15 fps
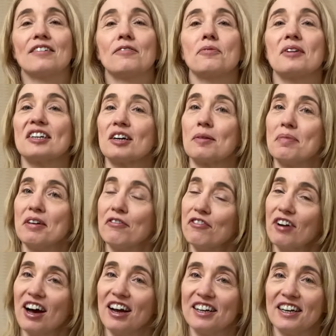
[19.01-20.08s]
which can be
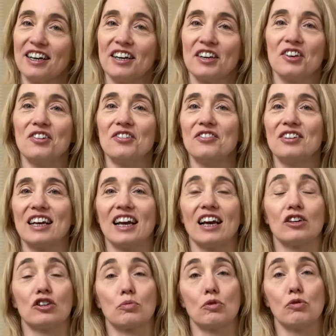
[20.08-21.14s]
fun using
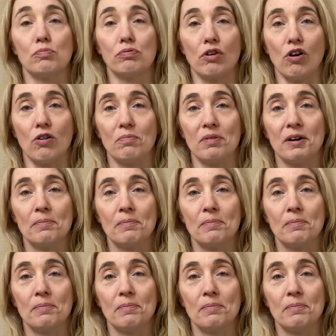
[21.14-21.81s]
a small prop.